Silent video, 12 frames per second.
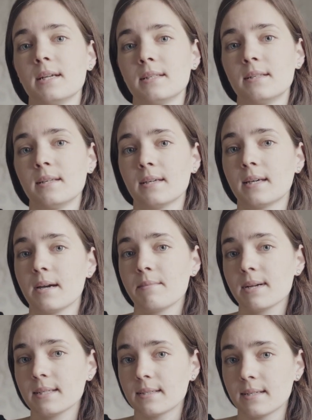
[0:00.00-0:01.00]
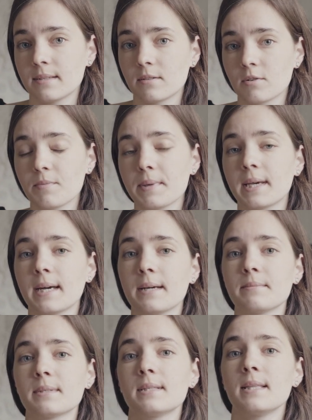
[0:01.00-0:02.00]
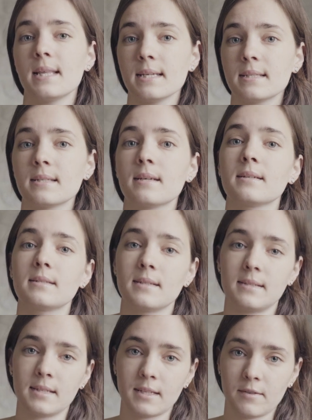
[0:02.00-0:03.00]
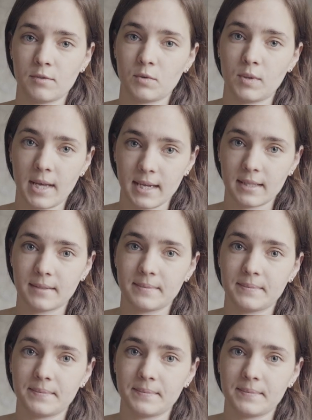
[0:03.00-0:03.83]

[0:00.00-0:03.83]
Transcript: that the camera sensor becomes less sensitive to light.